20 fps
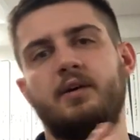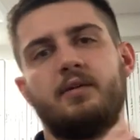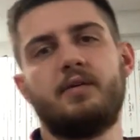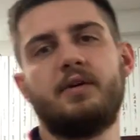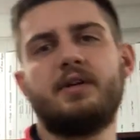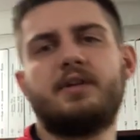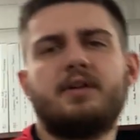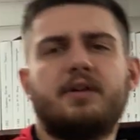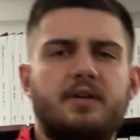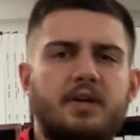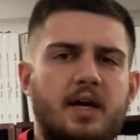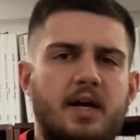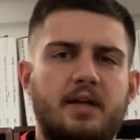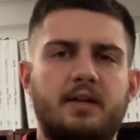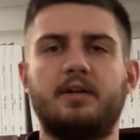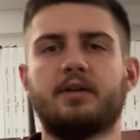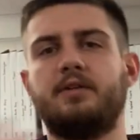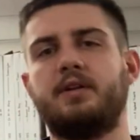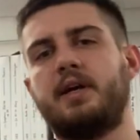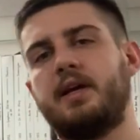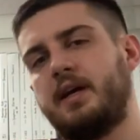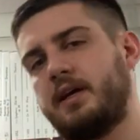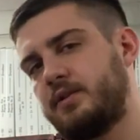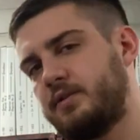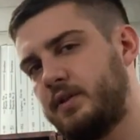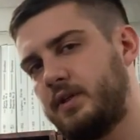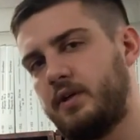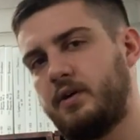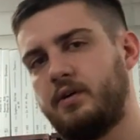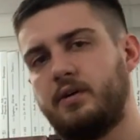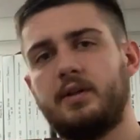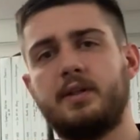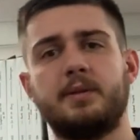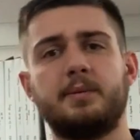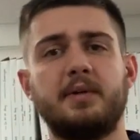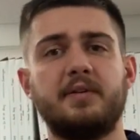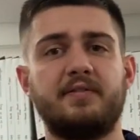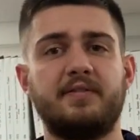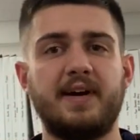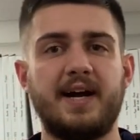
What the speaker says: retardando, they actually go a little bit